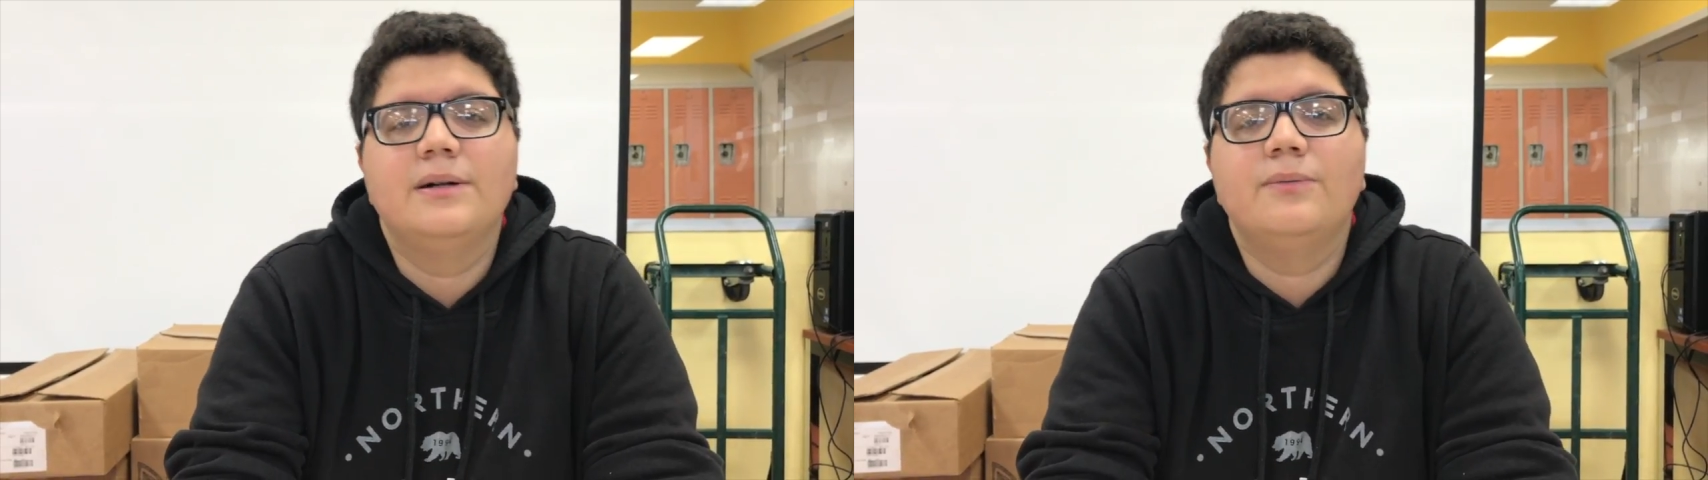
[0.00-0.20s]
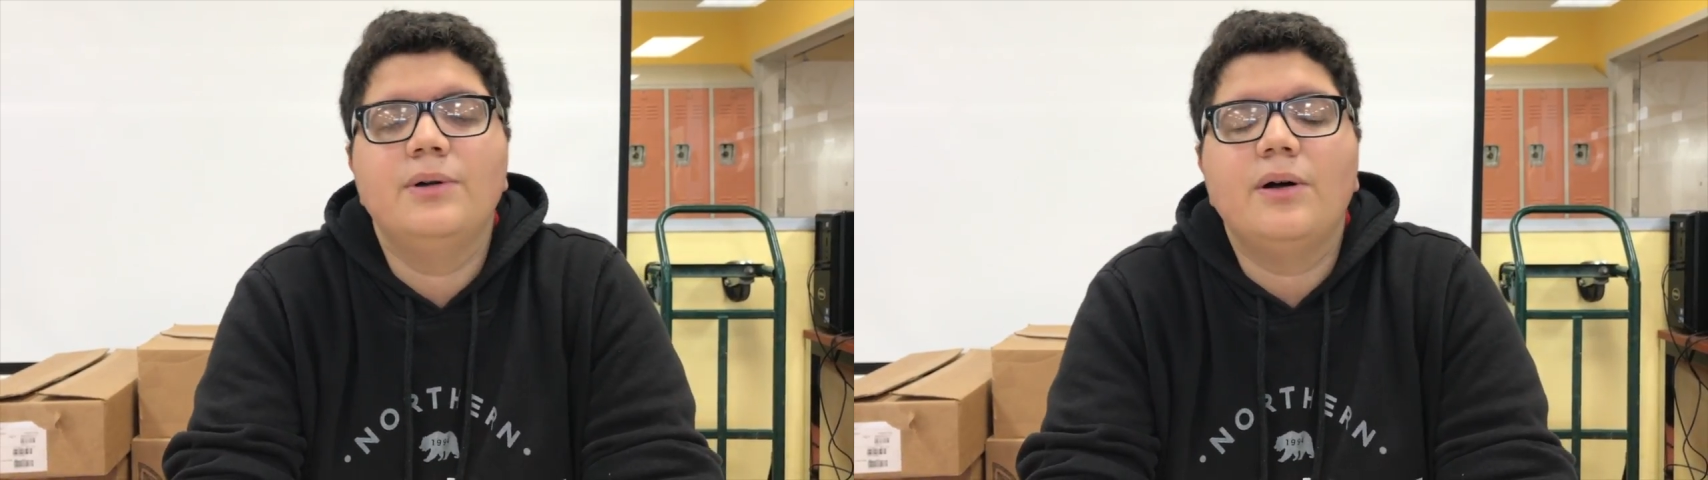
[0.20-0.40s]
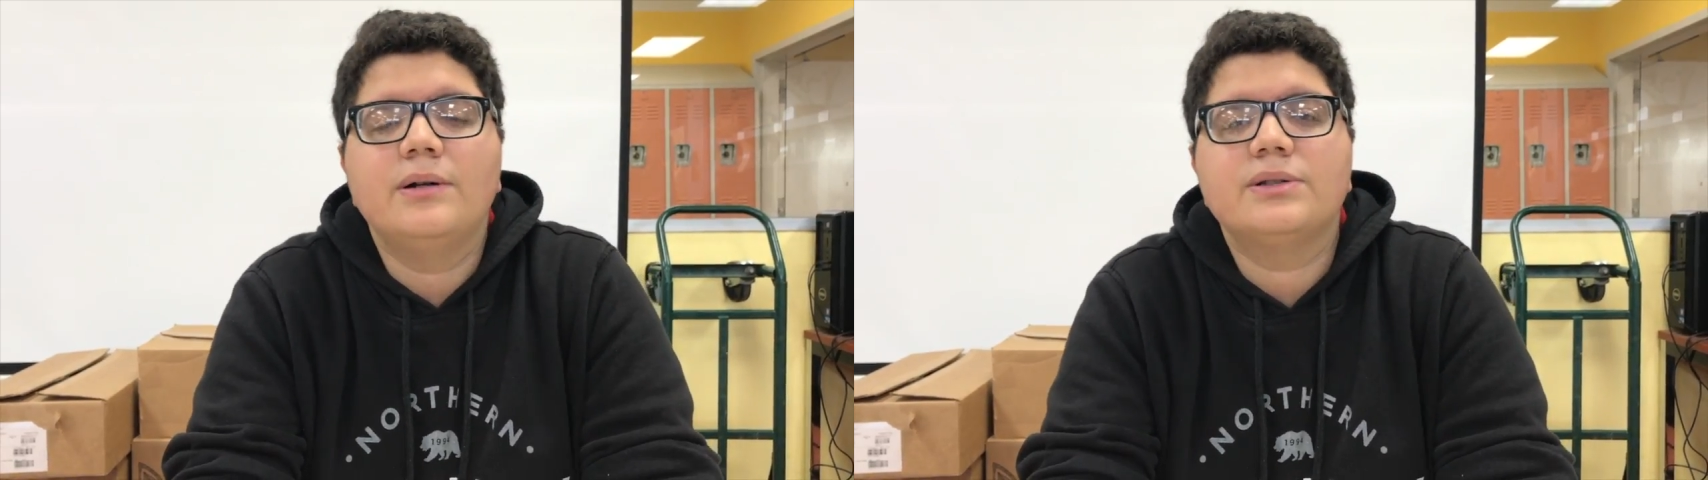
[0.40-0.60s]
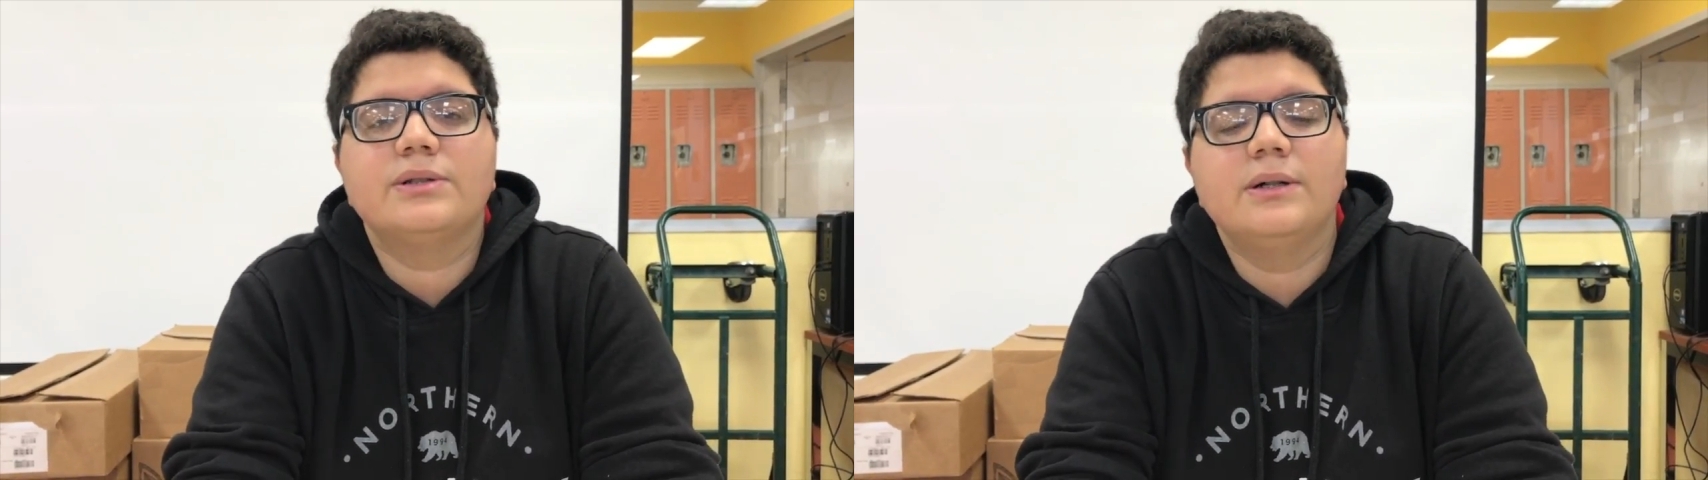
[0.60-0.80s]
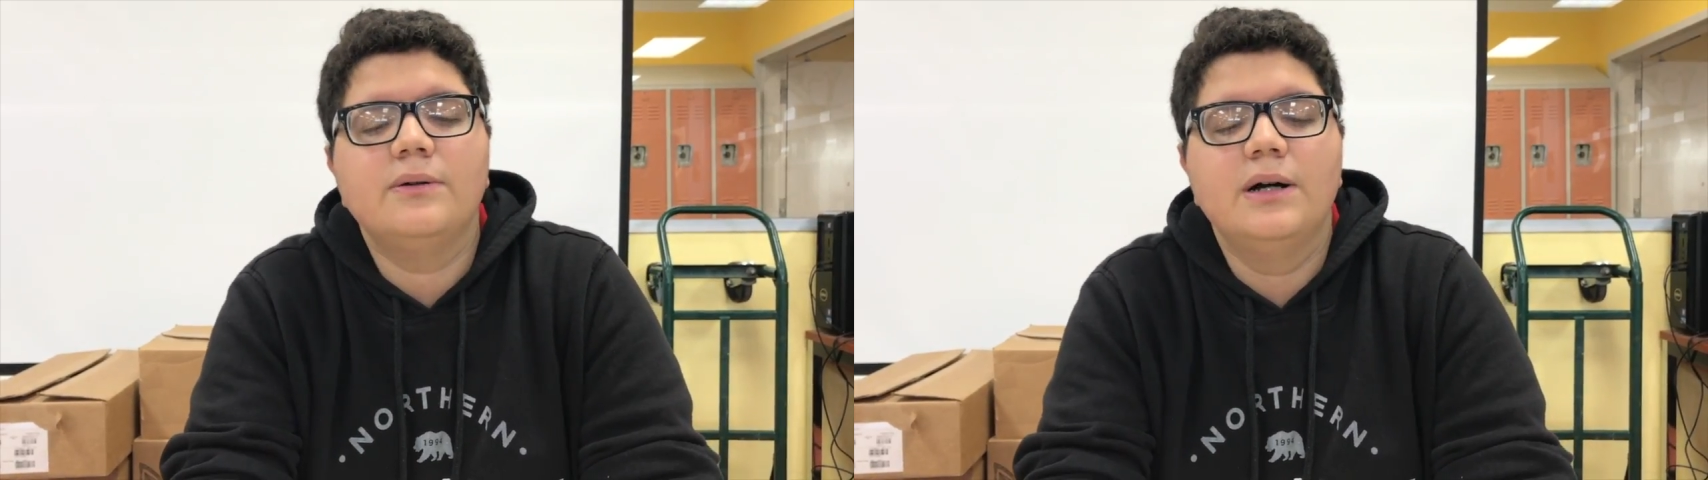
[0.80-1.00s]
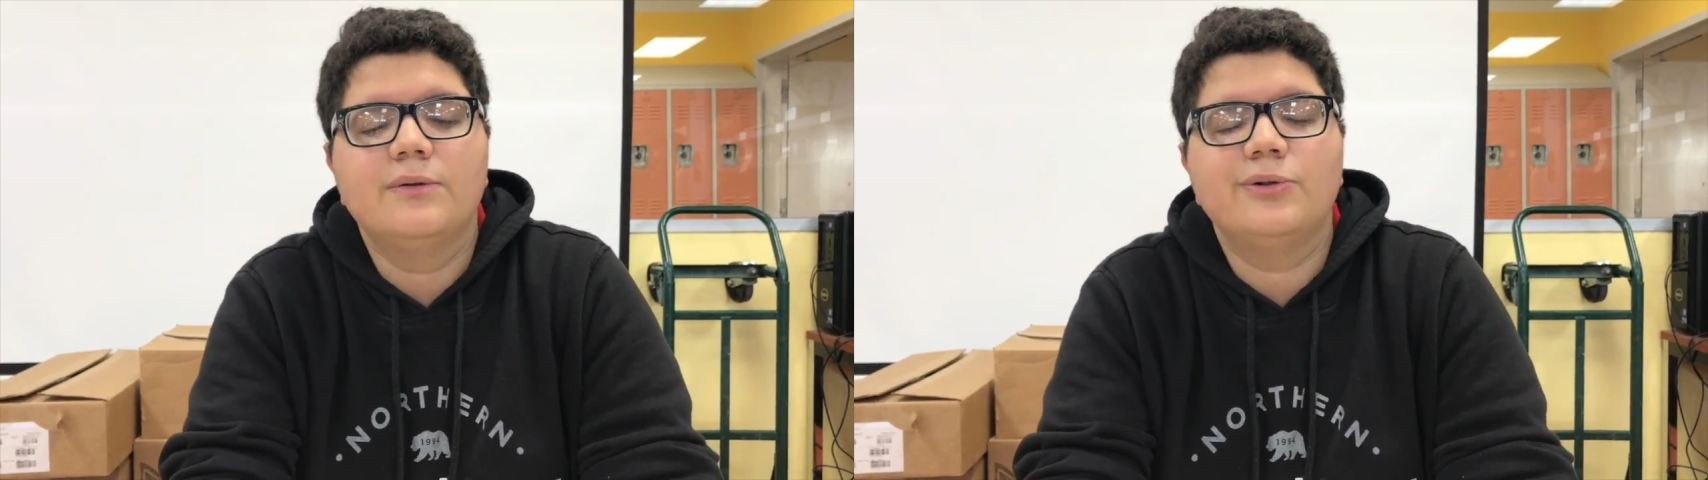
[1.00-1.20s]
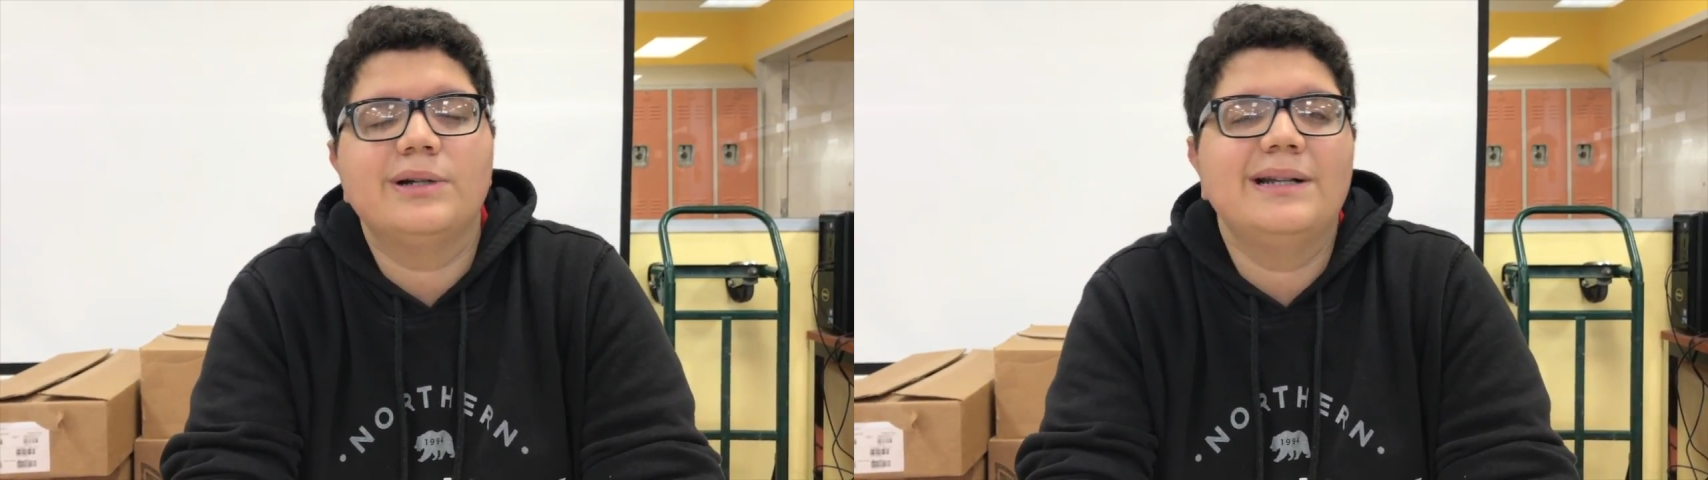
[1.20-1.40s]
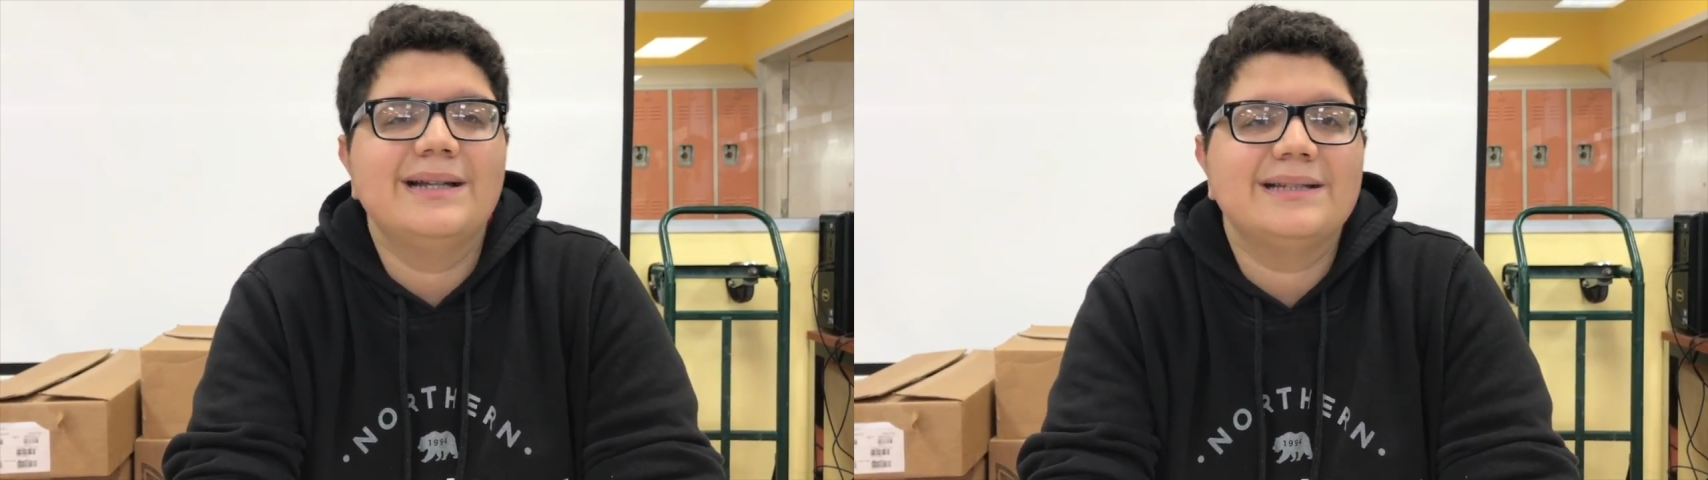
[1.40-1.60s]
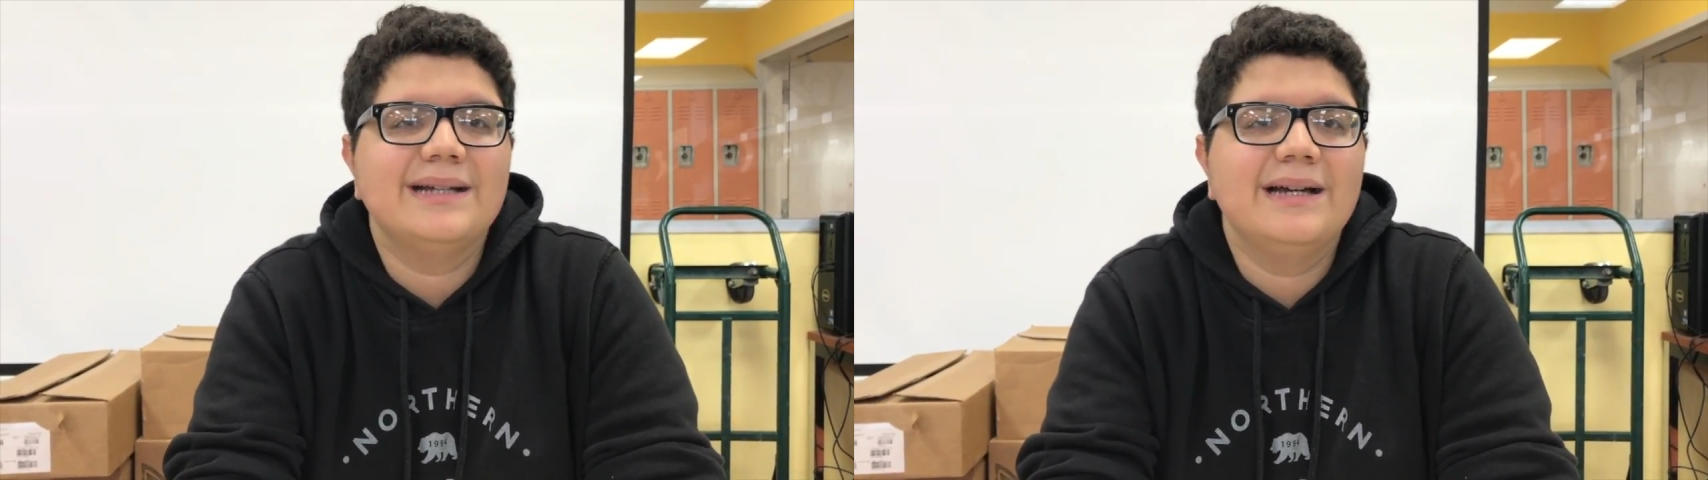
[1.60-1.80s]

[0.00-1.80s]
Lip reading: We also wrote an essay